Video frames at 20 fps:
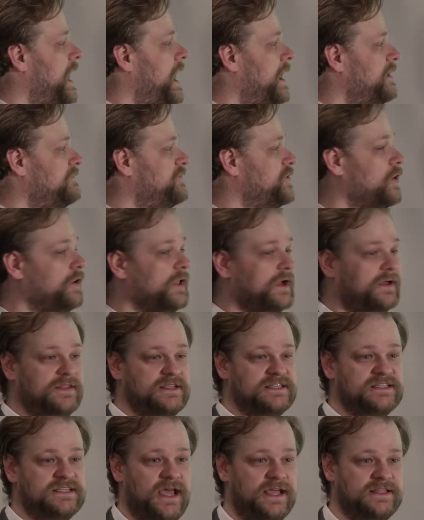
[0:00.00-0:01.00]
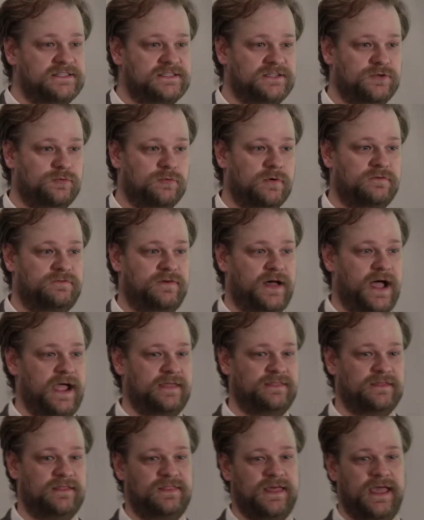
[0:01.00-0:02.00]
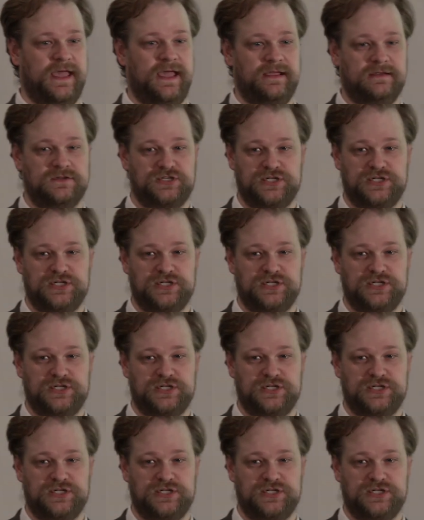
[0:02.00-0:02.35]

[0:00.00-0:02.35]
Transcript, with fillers: Uh, if you go look at these sites, you will find that they